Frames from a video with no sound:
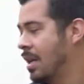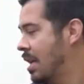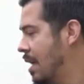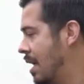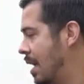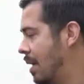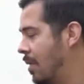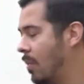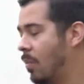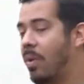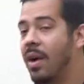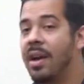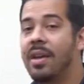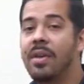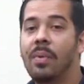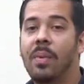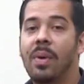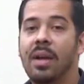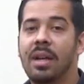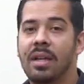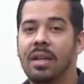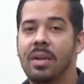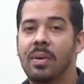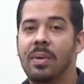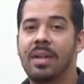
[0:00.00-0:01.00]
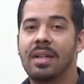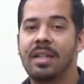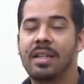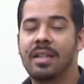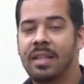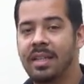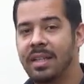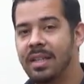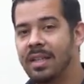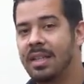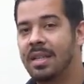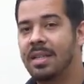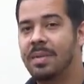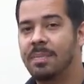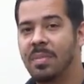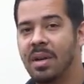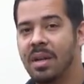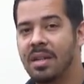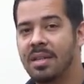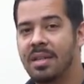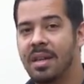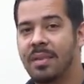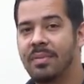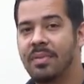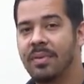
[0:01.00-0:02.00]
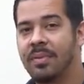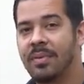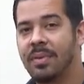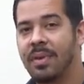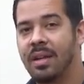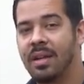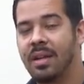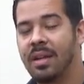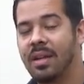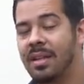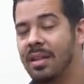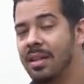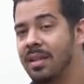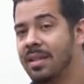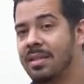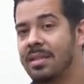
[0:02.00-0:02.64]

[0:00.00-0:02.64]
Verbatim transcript: and why you want to go ahead and clean these bugs off your front end